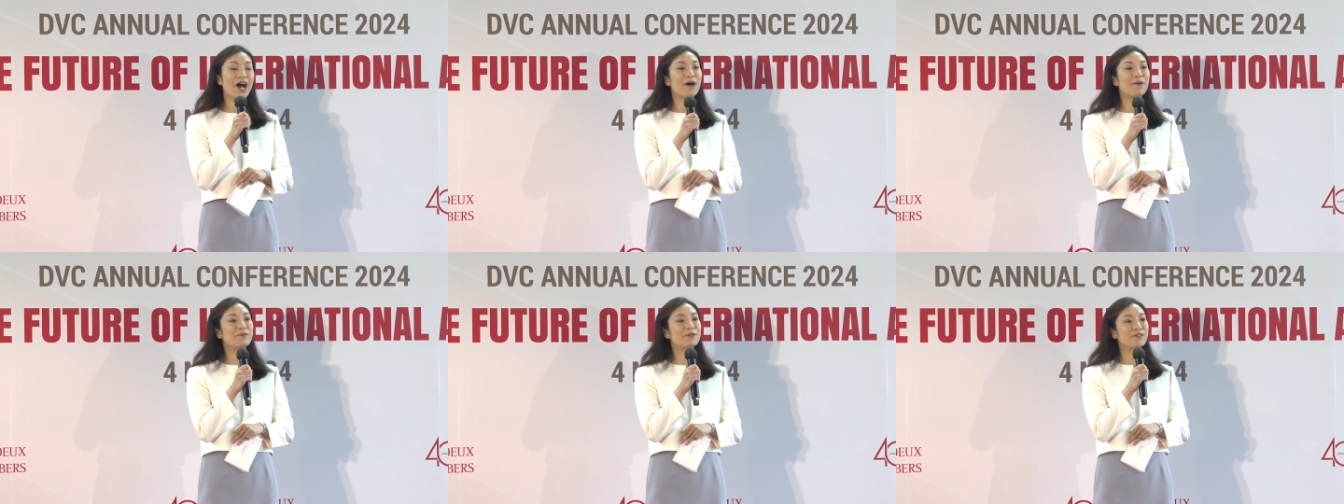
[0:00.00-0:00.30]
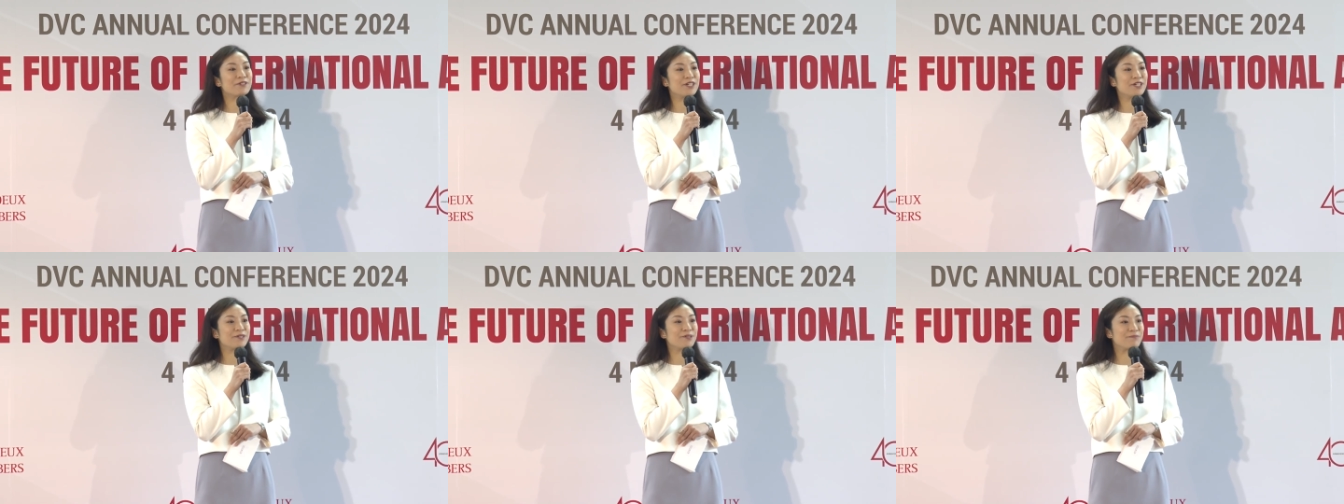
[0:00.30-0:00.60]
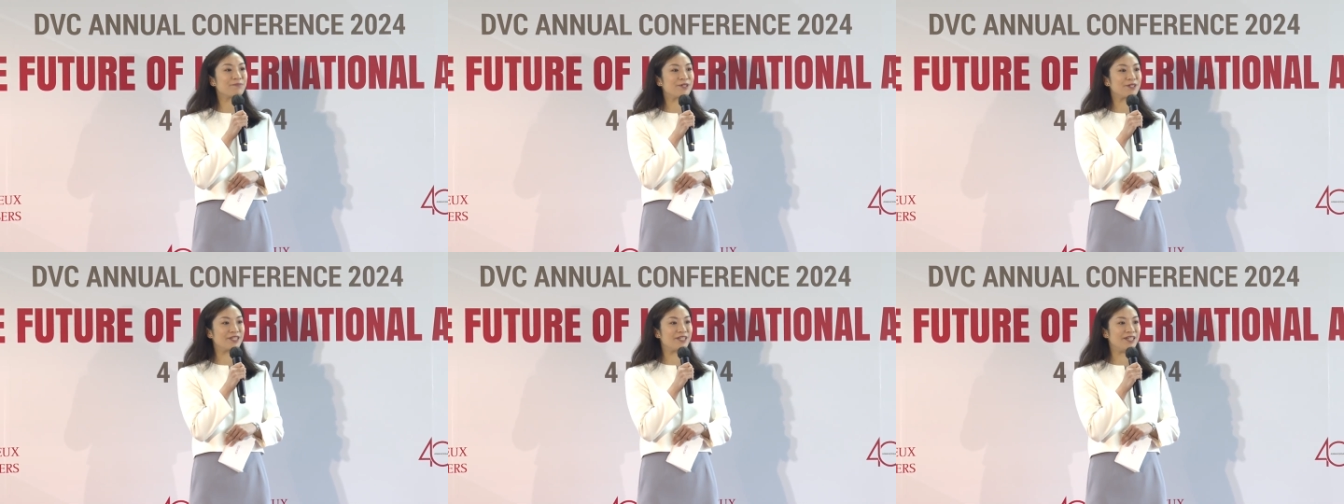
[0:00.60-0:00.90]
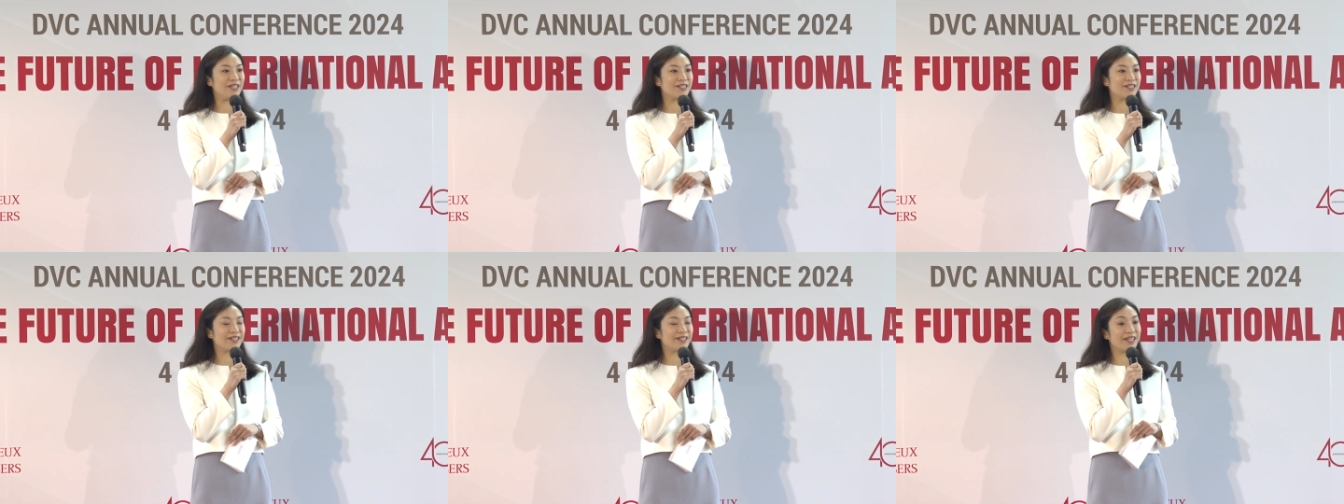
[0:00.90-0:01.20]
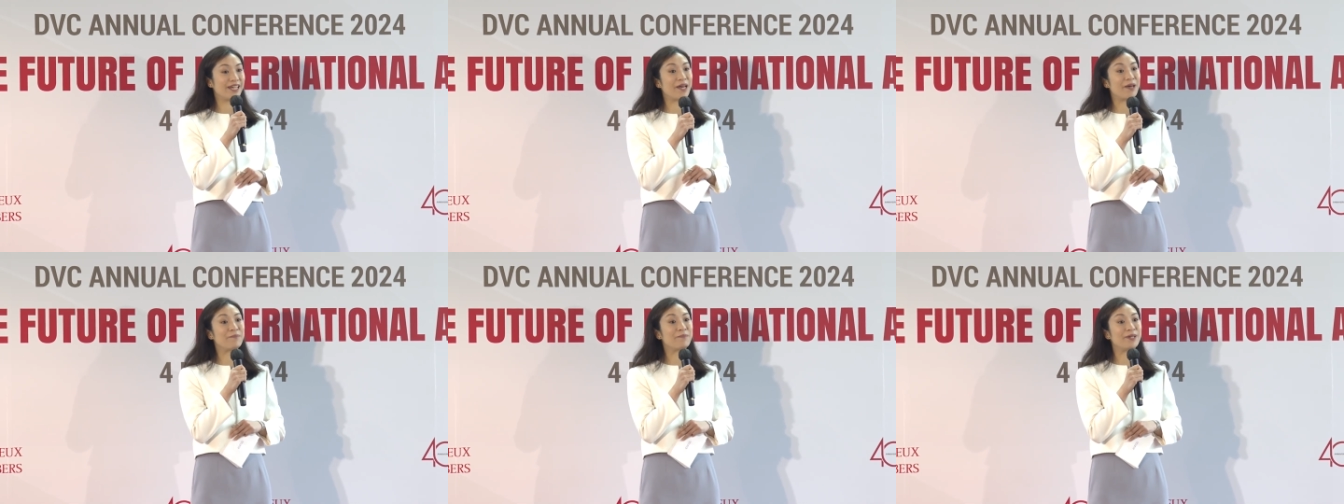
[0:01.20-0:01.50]
arbitration procedure
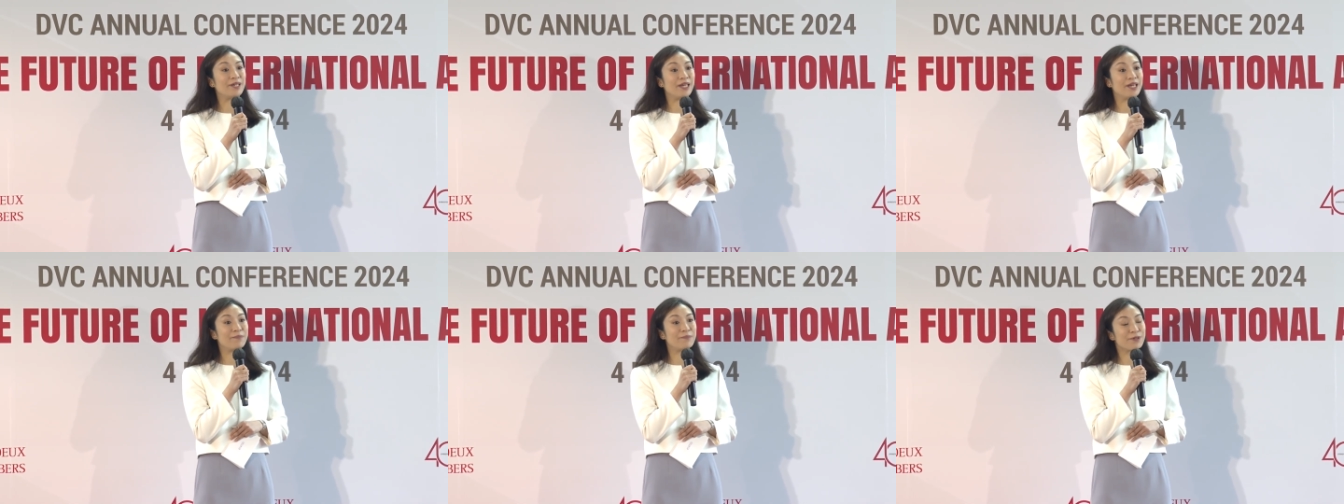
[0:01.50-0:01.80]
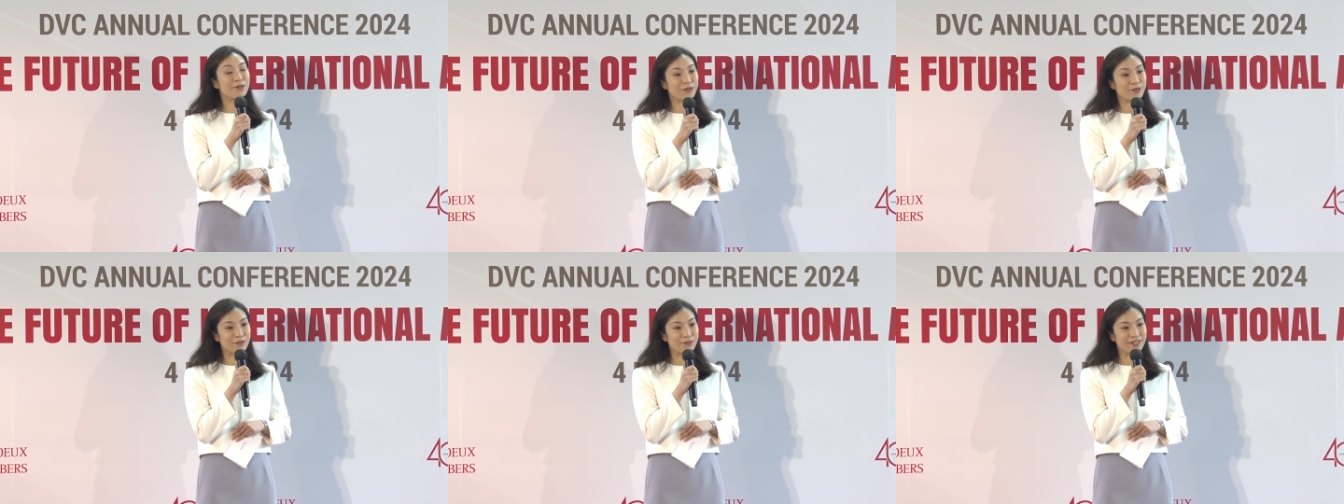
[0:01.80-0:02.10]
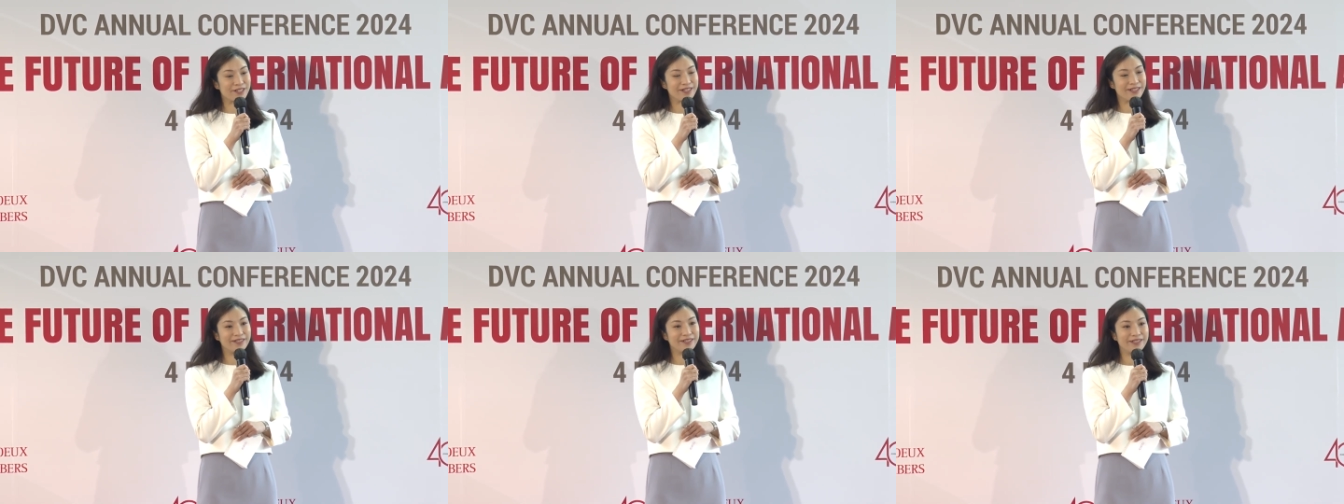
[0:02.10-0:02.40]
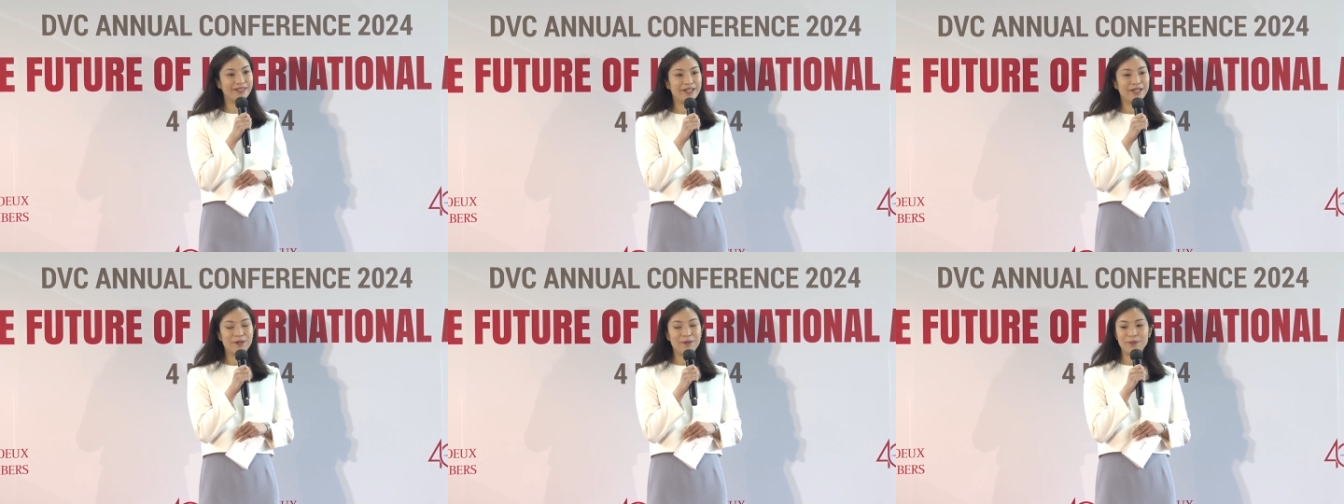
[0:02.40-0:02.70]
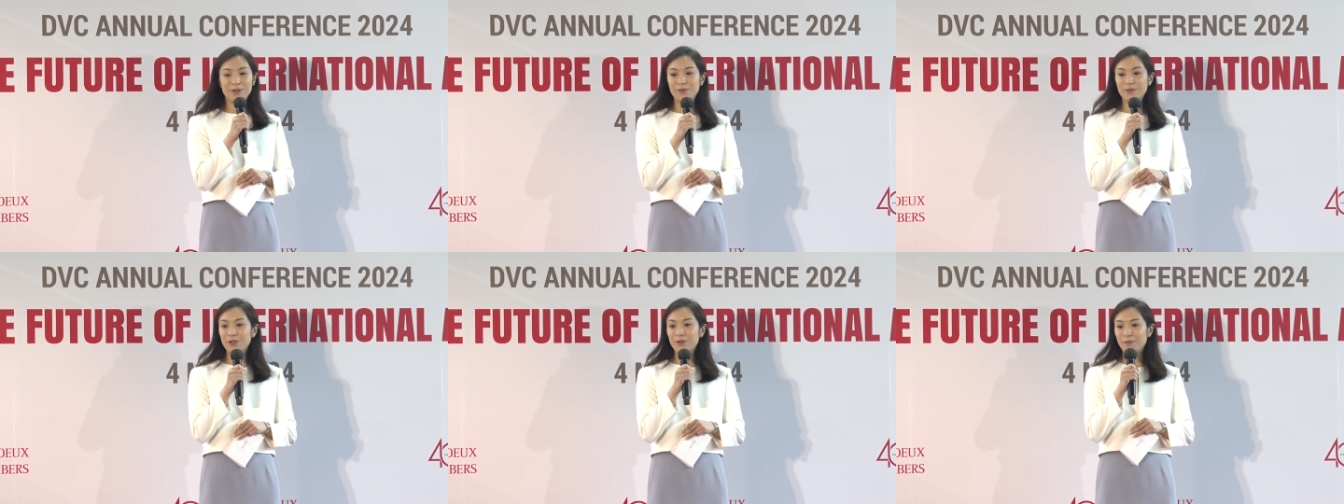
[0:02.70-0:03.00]
can be improved.
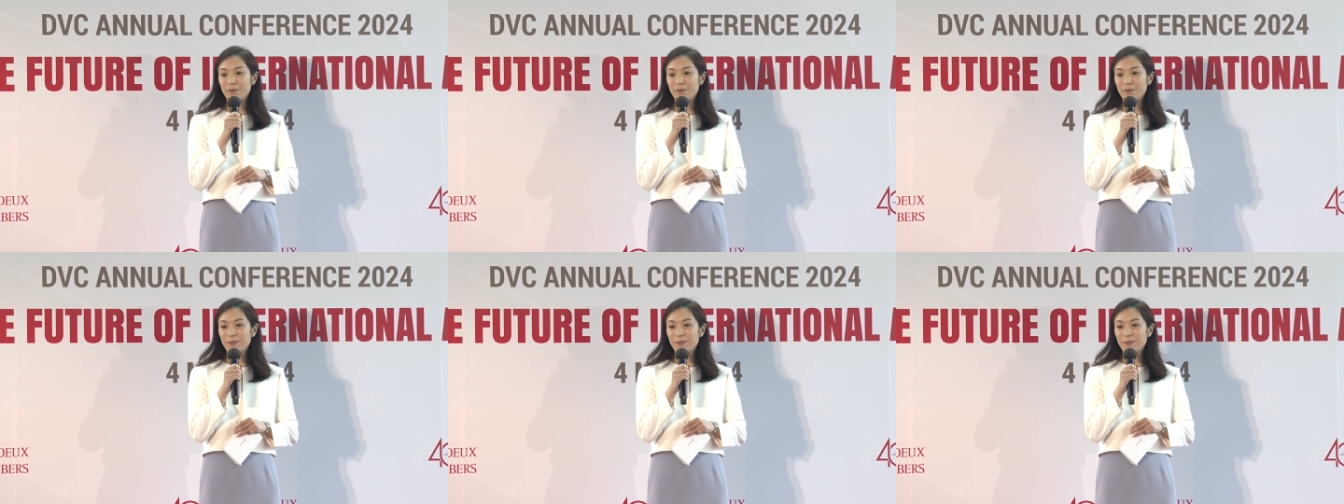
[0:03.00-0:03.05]
We will